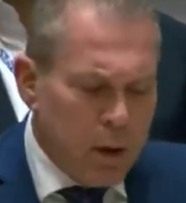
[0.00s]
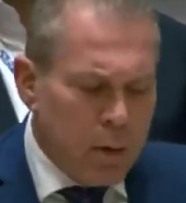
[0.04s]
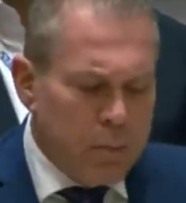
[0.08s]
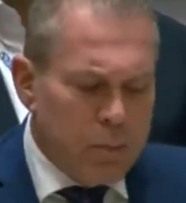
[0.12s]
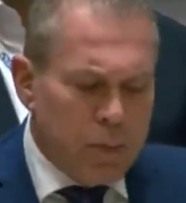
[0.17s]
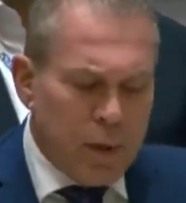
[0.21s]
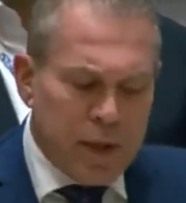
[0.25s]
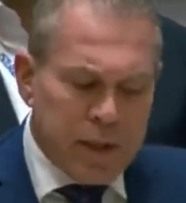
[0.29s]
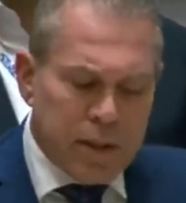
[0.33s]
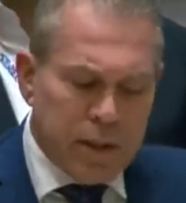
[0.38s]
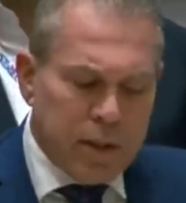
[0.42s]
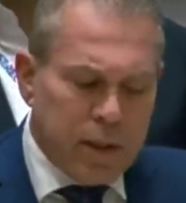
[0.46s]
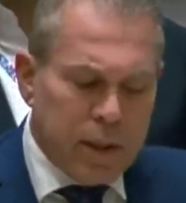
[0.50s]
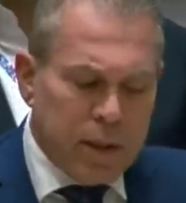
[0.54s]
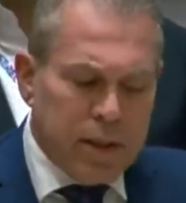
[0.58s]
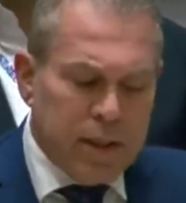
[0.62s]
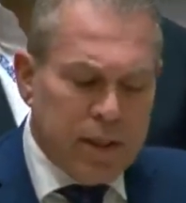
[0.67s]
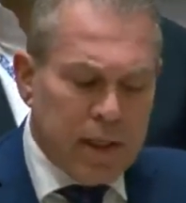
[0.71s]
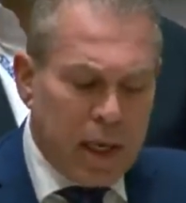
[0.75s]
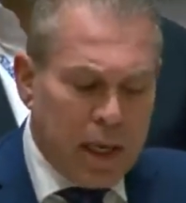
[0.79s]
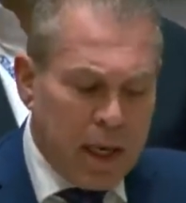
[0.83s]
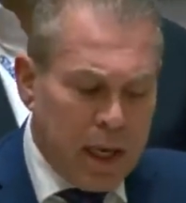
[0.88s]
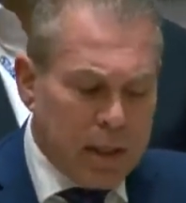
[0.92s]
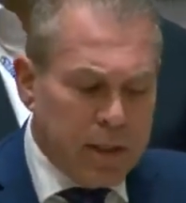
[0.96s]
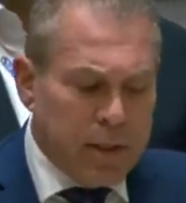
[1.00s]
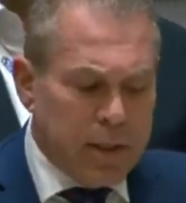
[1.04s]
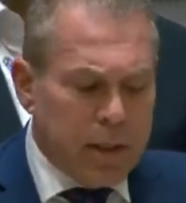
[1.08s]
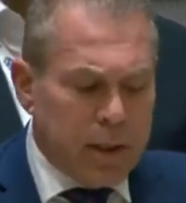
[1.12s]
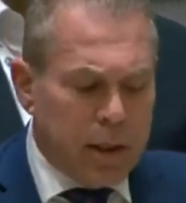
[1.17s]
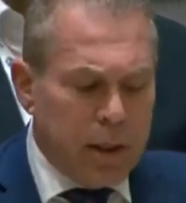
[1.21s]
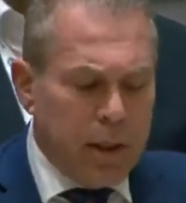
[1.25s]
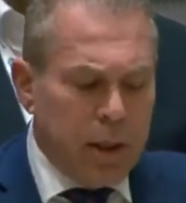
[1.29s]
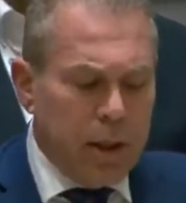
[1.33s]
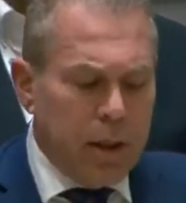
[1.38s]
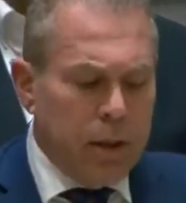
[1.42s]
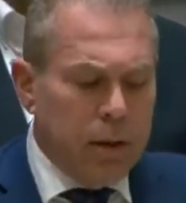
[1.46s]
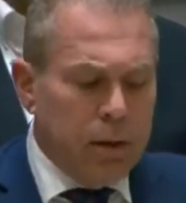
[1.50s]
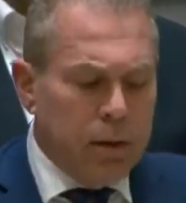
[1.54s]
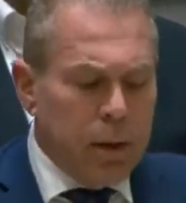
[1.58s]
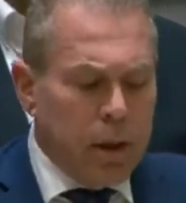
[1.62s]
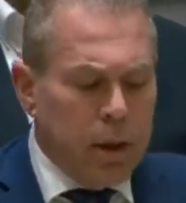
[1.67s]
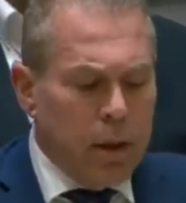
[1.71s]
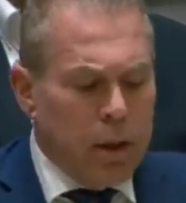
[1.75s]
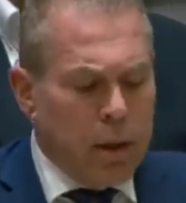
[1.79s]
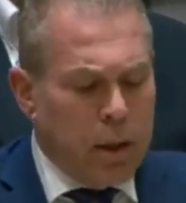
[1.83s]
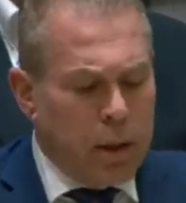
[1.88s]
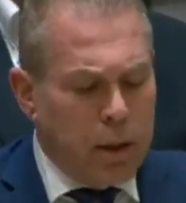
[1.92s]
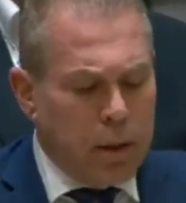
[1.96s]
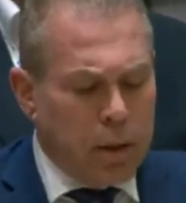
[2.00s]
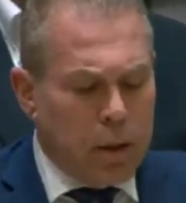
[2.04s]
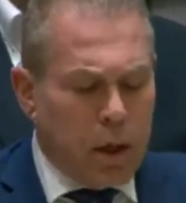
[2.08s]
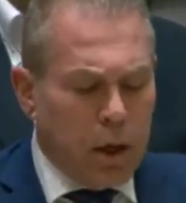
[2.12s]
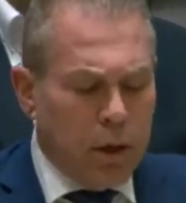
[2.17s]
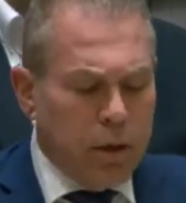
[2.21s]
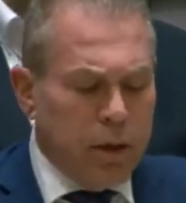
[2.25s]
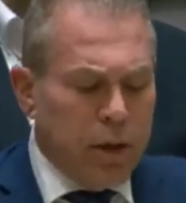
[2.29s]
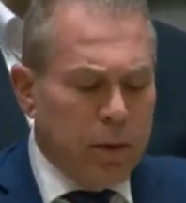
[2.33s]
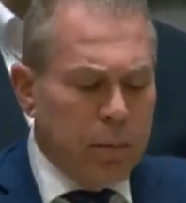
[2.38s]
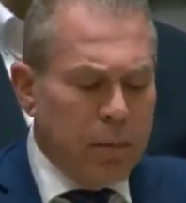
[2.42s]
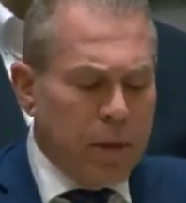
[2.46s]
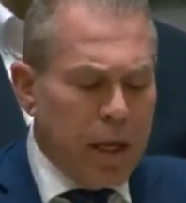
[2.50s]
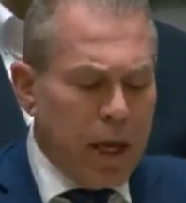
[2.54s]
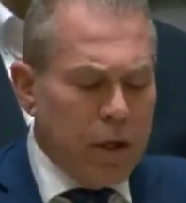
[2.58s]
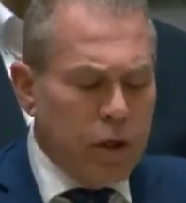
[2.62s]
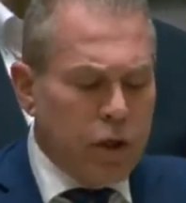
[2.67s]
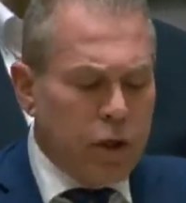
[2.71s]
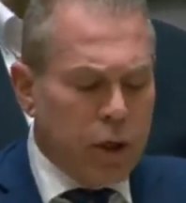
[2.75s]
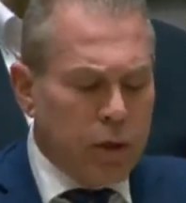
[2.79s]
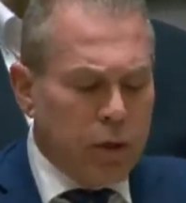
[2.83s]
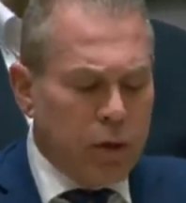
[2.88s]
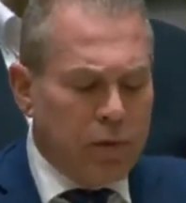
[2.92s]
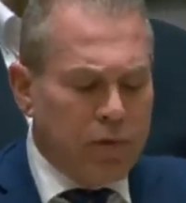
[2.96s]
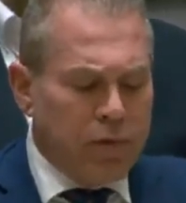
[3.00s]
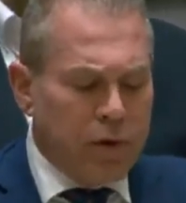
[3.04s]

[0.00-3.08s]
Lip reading: President Zelensky, in condemnation of